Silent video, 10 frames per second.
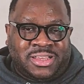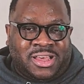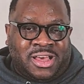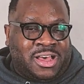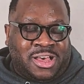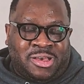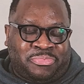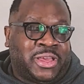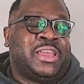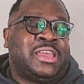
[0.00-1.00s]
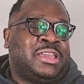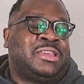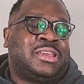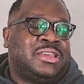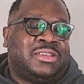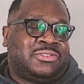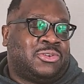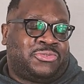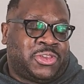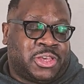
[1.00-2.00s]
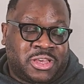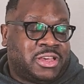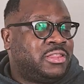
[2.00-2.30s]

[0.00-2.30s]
Uh, playing Sophia,